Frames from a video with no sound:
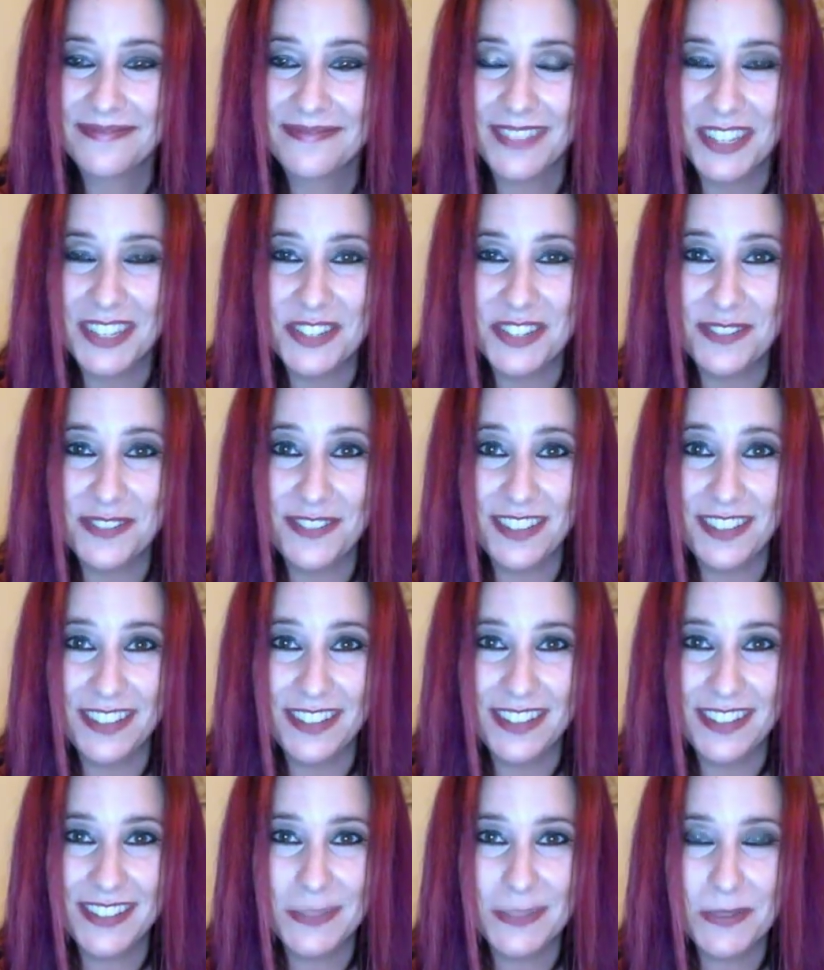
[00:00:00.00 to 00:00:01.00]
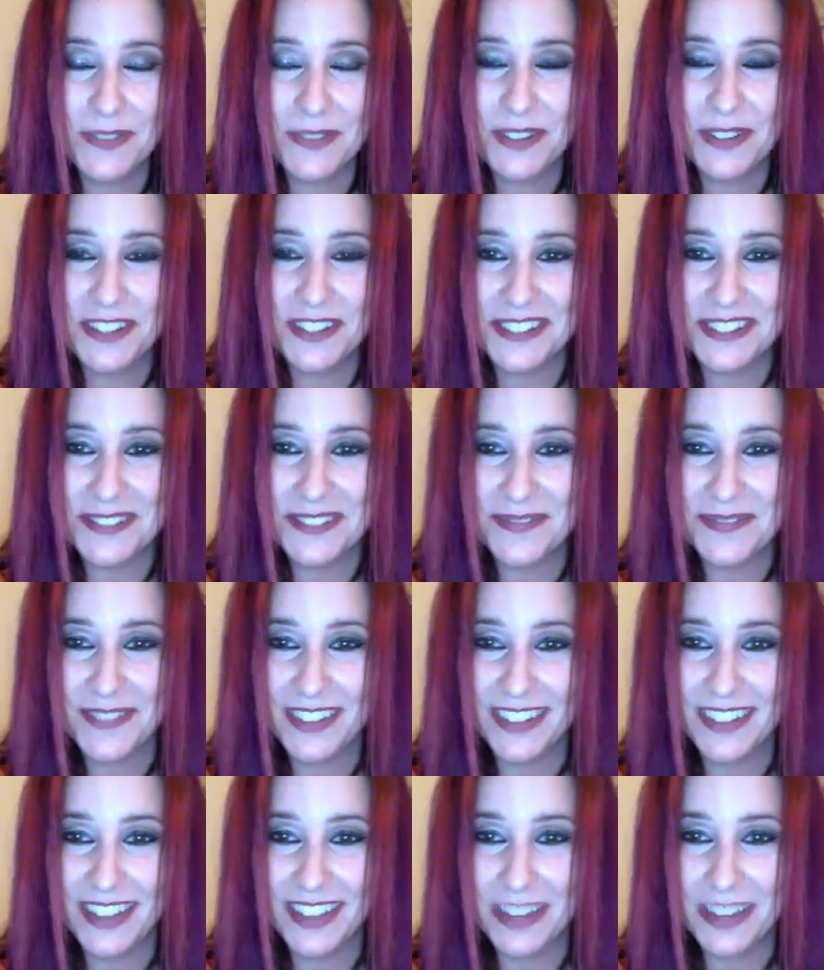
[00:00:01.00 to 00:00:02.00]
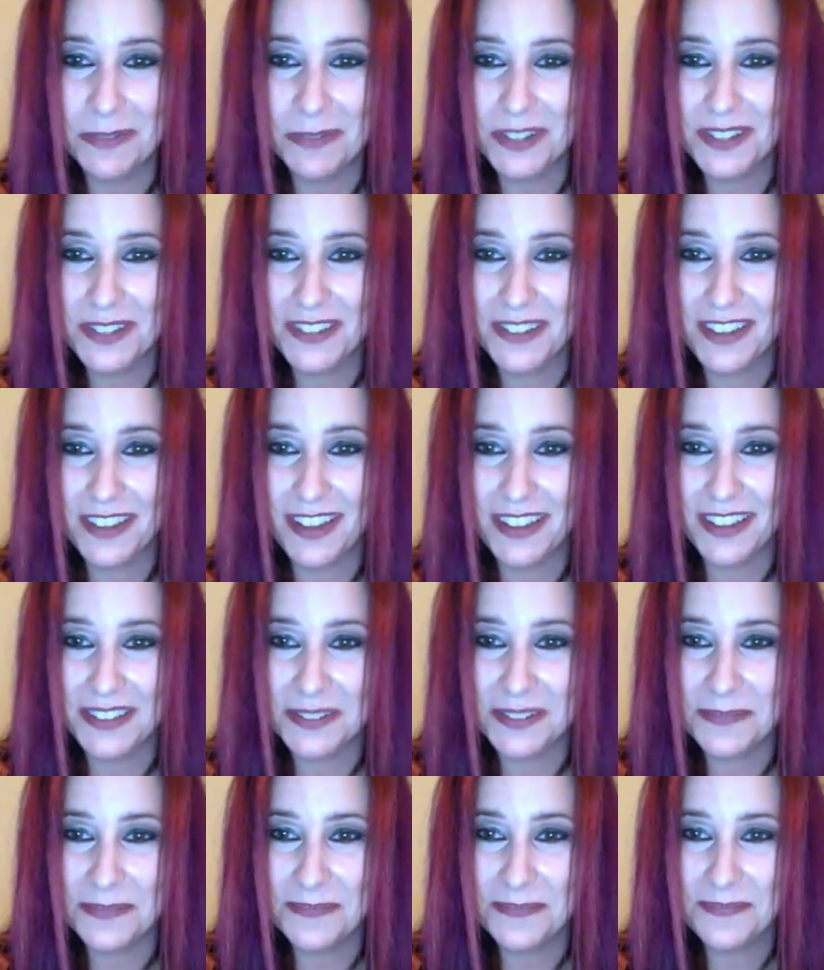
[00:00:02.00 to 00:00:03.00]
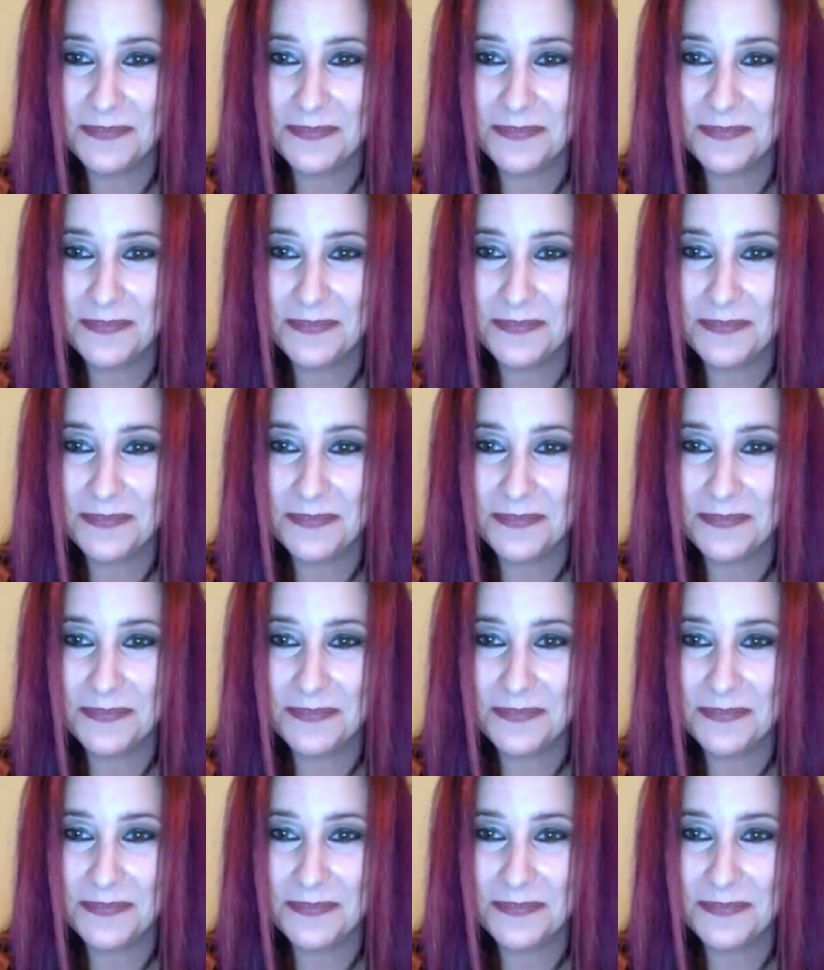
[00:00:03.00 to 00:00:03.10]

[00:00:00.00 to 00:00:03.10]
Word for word: Did you feel it? Some of you did online, which is awesome.